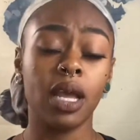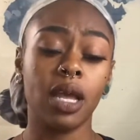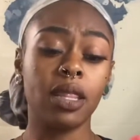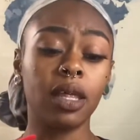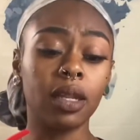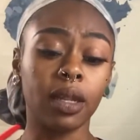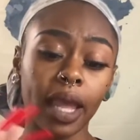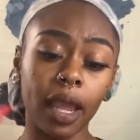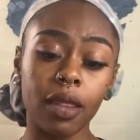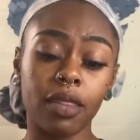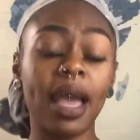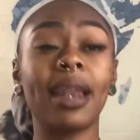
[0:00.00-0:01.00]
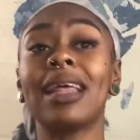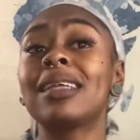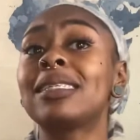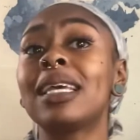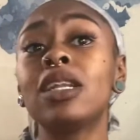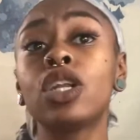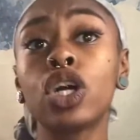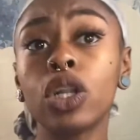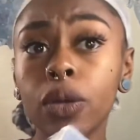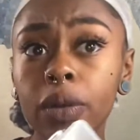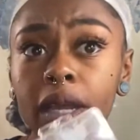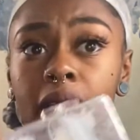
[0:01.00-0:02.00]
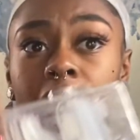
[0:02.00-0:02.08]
The length that is included